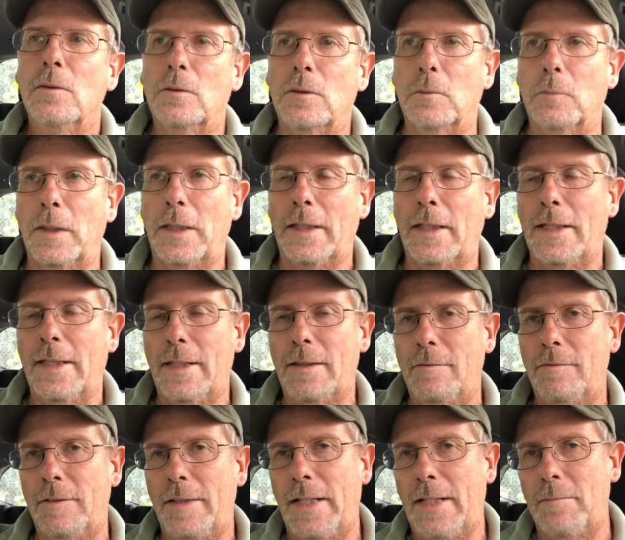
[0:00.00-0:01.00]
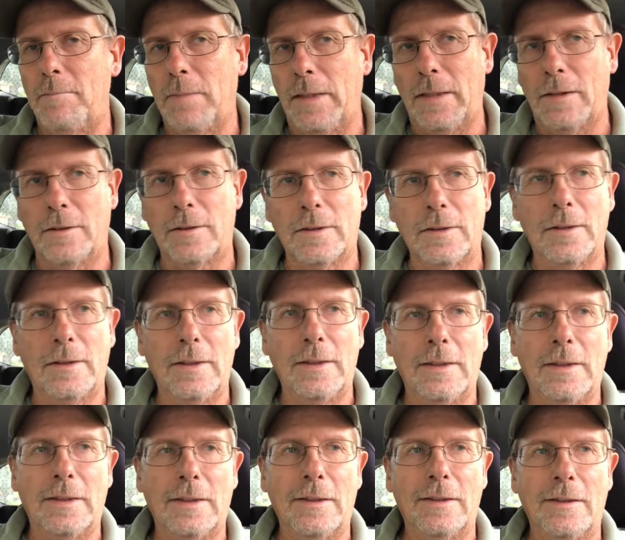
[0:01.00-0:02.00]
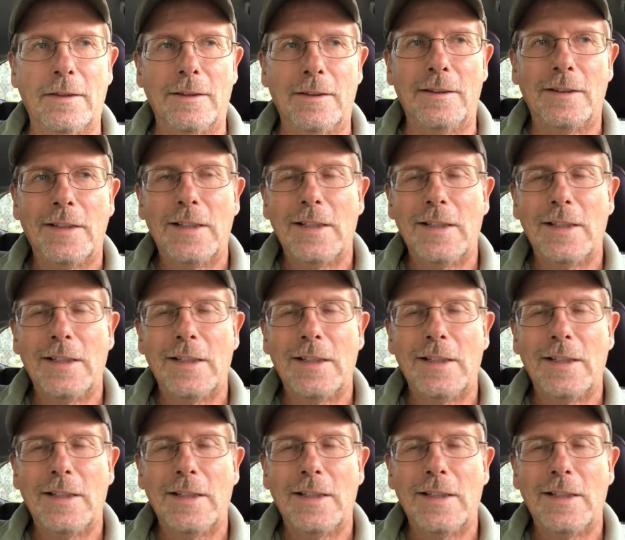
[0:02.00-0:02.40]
the way I have that mounted. And uh,